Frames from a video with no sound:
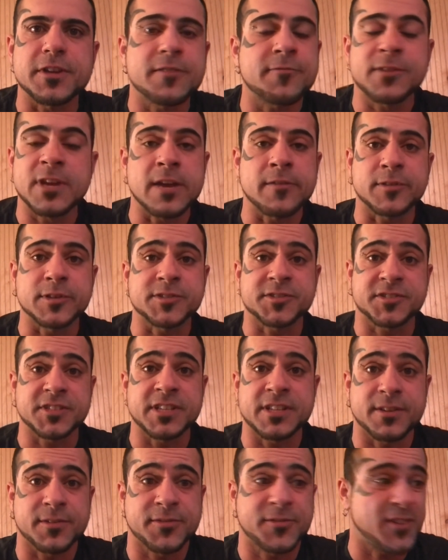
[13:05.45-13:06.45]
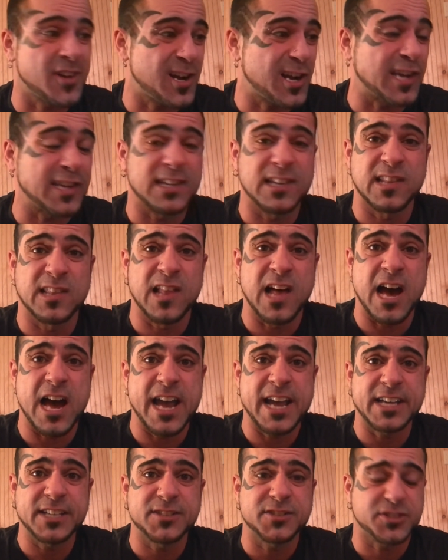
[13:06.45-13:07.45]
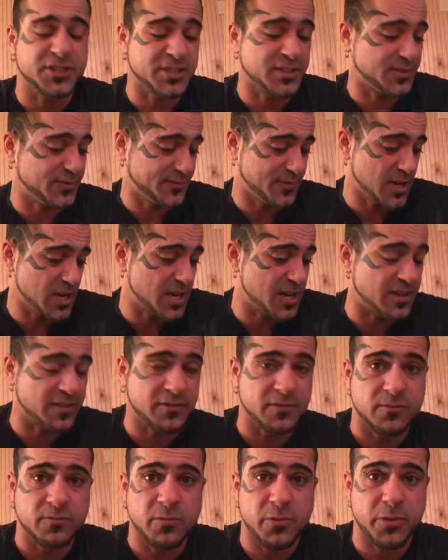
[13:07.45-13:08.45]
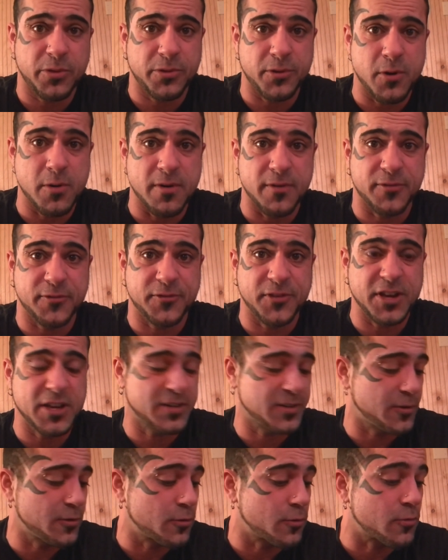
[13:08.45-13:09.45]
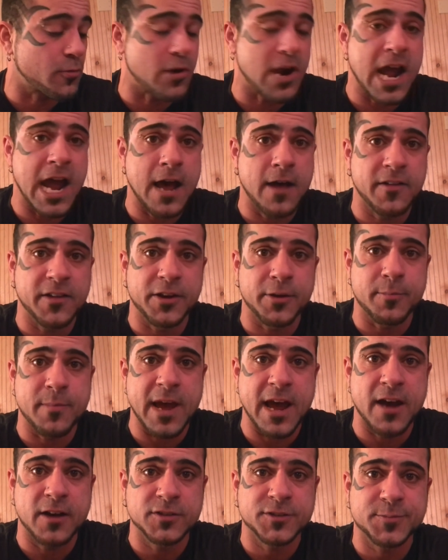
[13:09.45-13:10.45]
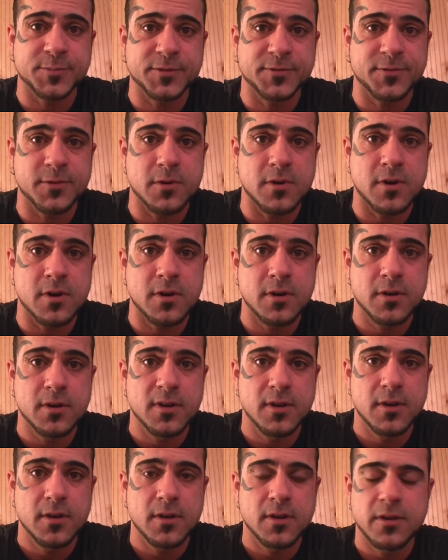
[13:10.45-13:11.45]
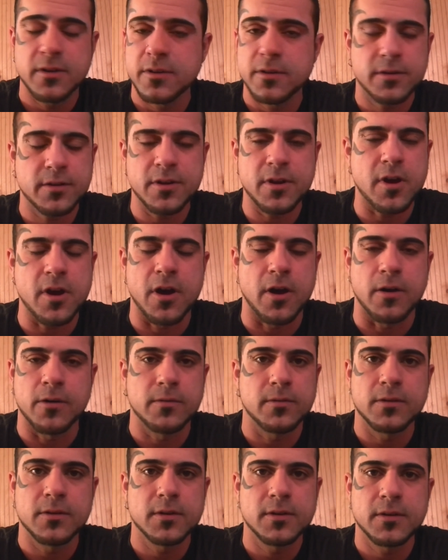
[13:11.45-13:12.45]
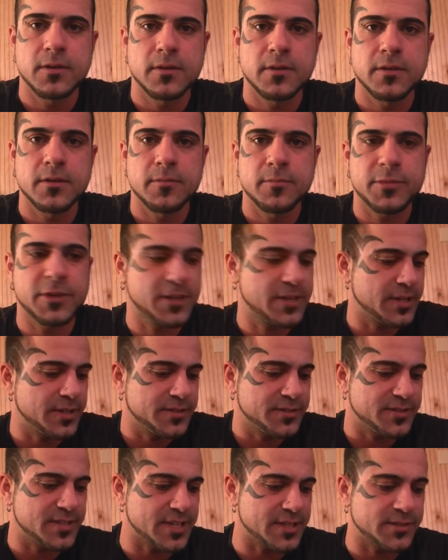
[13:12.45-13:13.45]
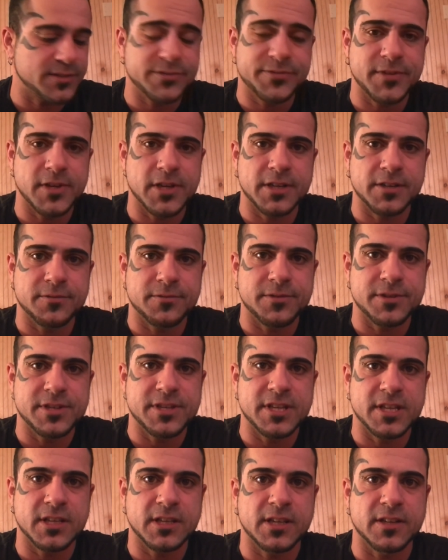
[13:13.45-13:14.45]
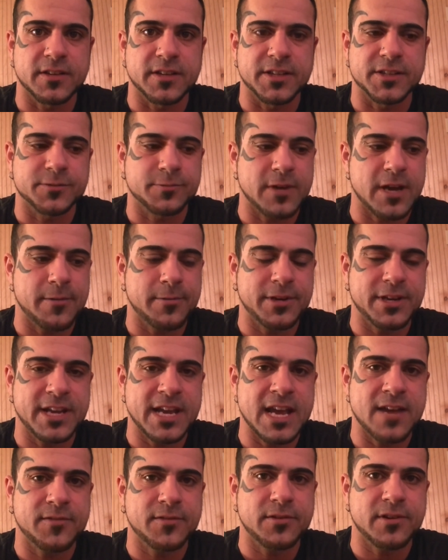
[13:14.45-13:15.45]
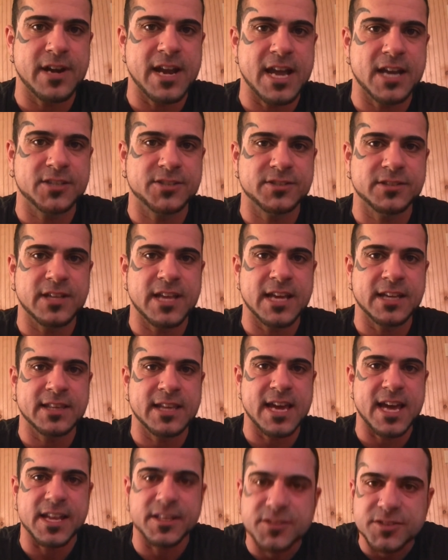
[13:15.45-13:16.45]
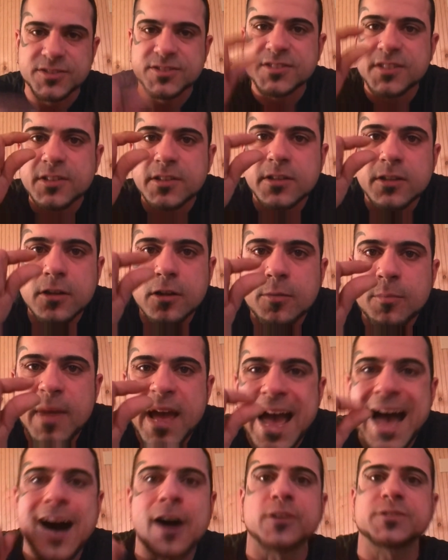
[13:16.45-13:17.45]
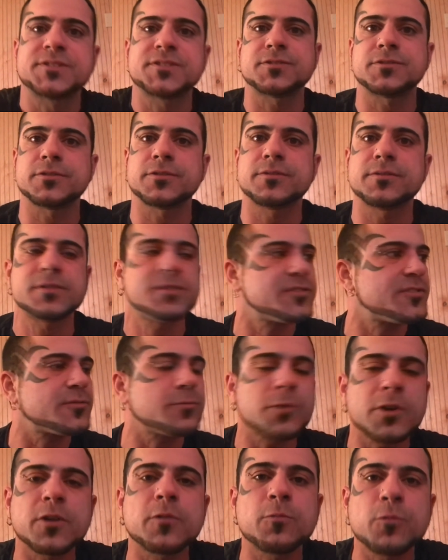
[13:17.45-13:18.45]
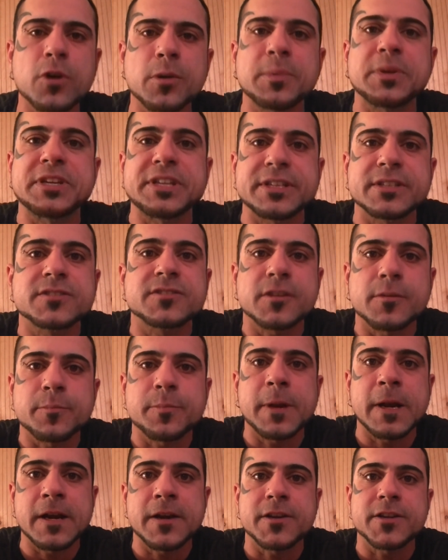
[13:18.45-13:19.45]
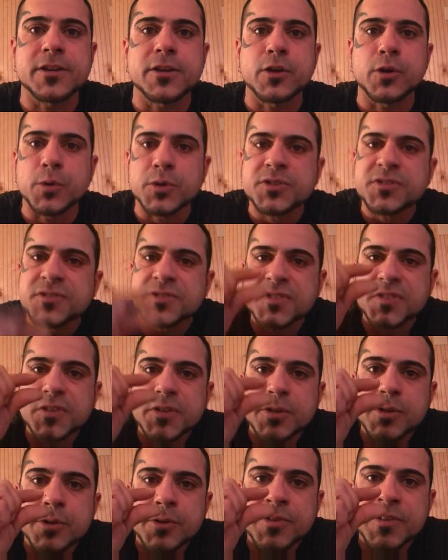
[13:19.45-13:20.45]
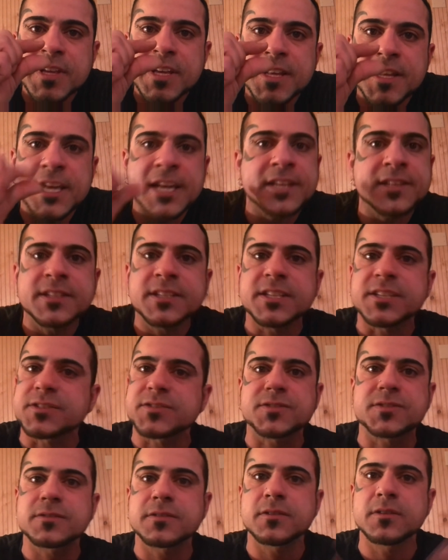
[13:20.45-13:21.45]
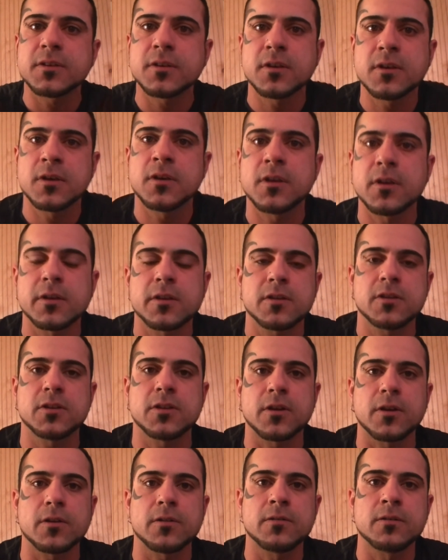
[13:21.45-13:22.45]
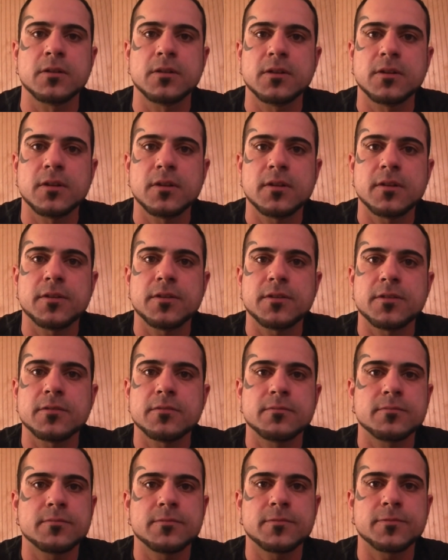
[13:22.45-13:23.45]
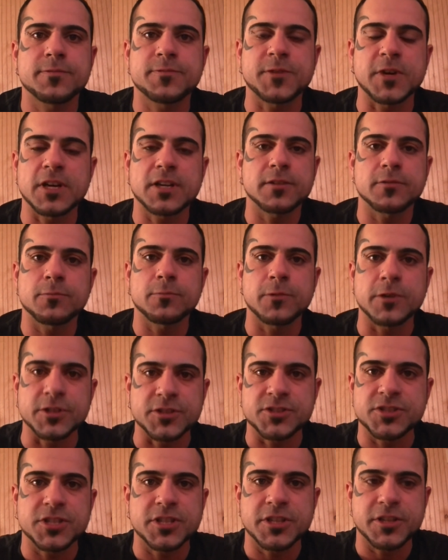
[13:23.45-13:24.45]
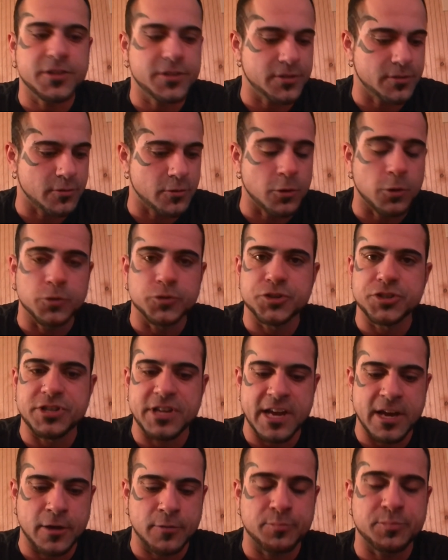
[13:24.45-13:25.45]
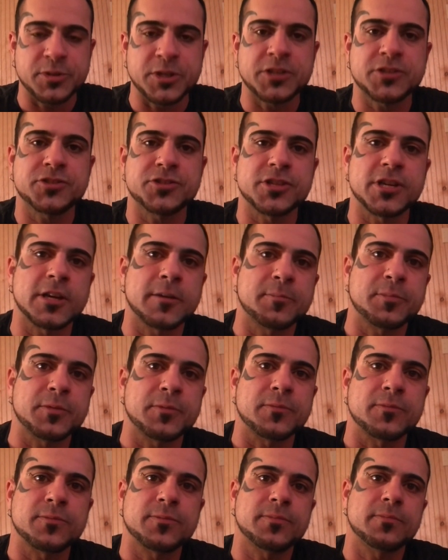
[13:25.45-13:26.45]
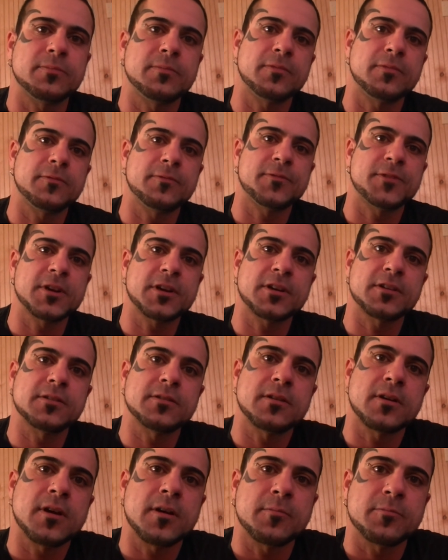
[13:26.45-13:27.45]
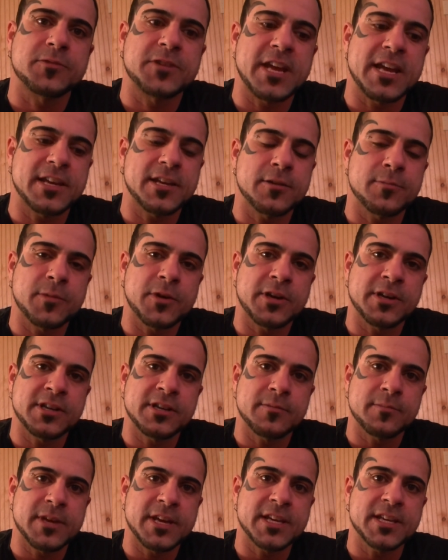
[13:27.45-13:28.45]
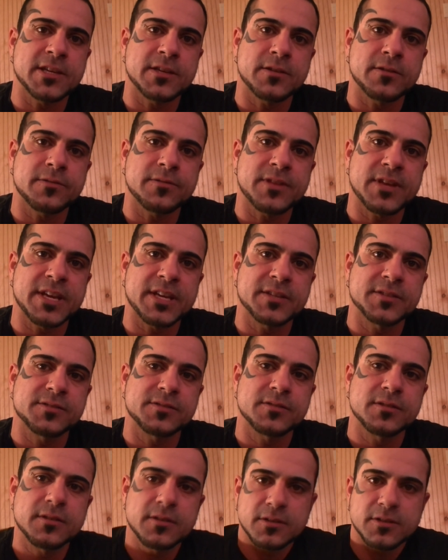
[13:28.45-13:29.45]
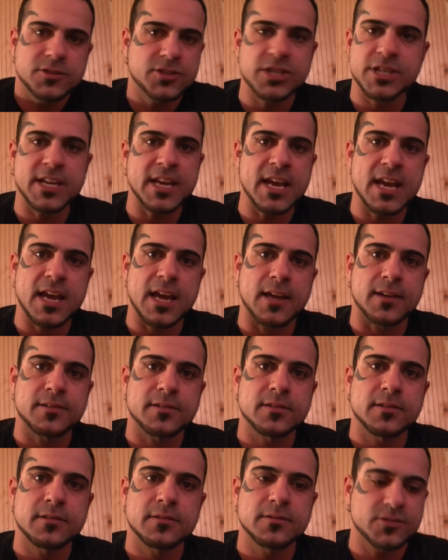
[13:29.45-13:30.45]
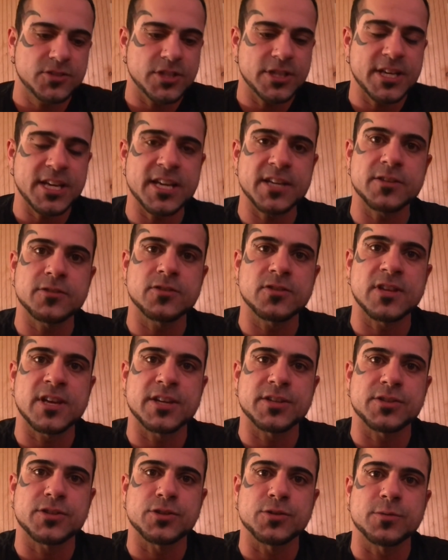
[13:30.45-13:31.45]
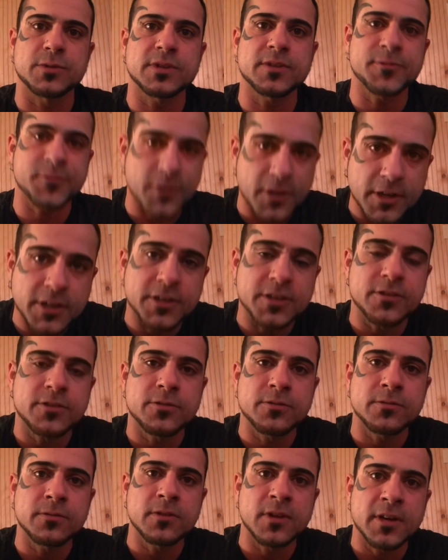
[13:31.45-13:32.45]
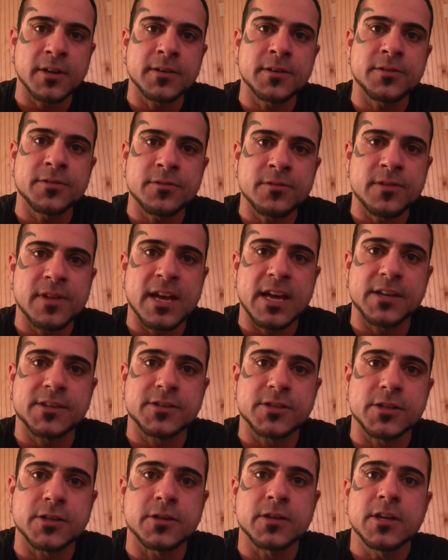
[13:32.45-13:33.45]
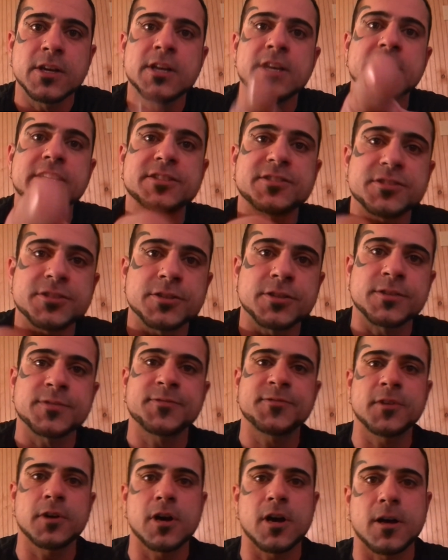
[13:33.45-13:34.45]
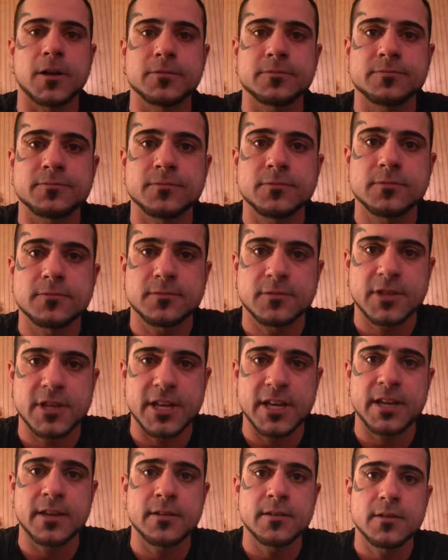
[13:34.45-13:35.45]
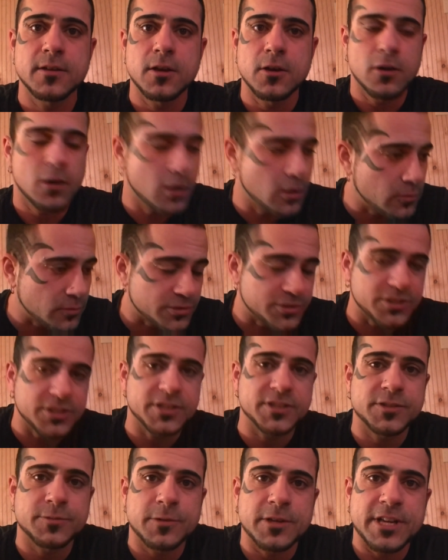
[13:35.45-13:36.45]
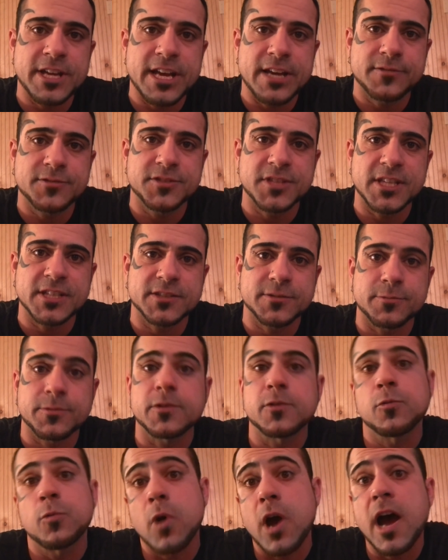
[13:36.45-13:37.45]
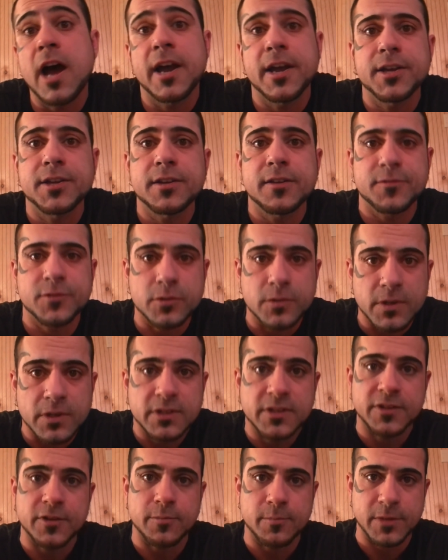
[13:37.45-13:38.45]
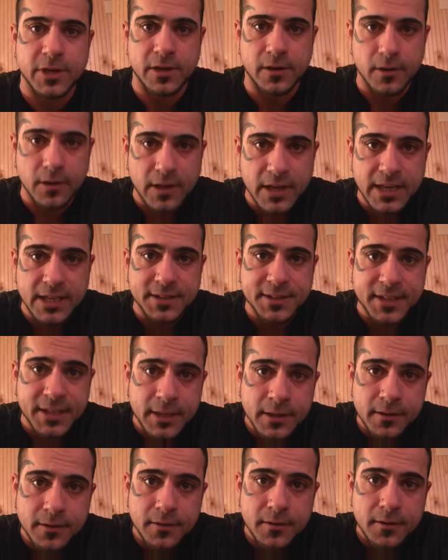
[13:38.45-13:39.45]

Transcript: Have you ever seen a fucking lion just fucking throw a fit and growl at a mouse before? No. Because that's fucking ridiculous. Why would he have a reaction like that? It's just a little mouse, dude. This is what a woman is compared to you. It's a little thing like this. You know? Fucking, what's she gonna do? Hold you down, beat you up, and fucking take your money and make you do things? She can't. She can't do that to you. What the fuck are you doing letting her do that to you? It's your fault. Okay? Oh, well, she doesn't want to have sex with you. Why? Have you looked in the mirror lately?